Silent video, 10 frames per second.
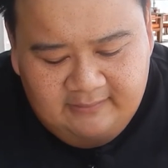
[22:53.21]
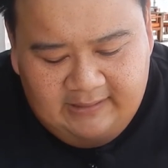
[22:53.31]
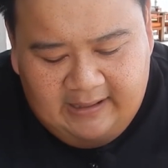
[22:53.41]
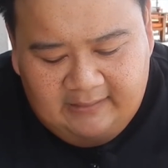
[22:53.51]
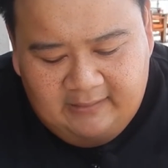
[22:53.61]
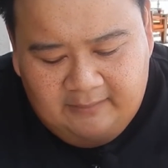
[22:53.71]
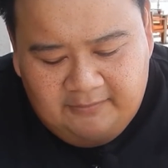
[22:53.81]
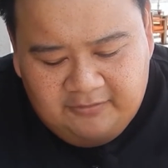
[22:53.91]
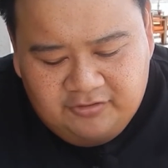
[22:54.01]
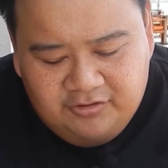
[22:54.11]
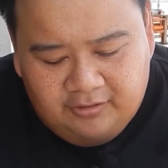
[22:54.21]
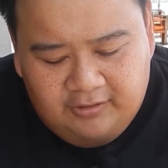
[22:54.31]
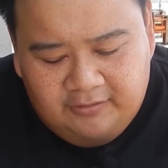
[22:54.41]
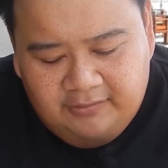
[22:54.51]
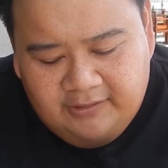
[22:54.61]
They added a bit of
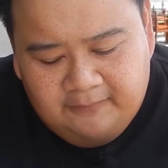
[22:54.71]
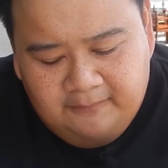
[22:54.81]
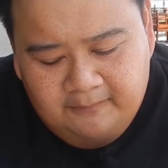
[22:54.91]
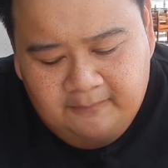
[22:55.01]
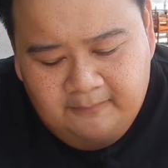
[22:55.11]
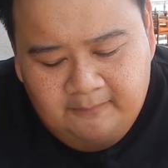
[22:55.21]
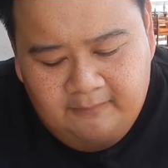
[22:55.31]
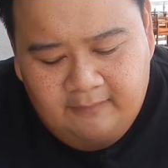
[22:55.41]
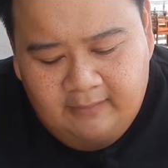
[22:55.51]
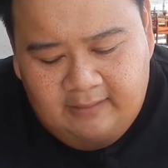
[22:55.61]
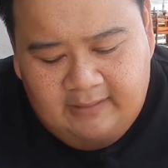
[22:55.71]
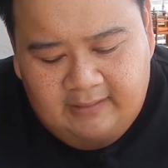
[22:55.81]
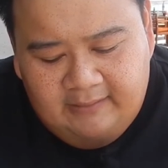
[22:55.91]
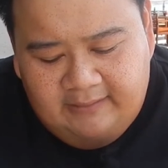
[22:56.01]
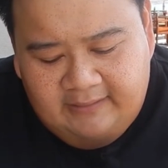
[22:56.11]
sugar to it.
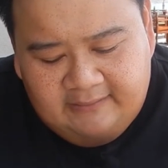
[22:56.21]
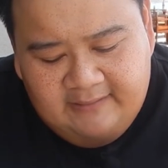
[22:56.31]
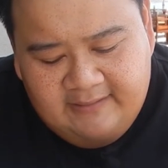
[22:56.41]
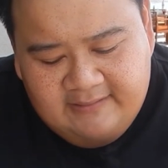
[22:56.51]
And it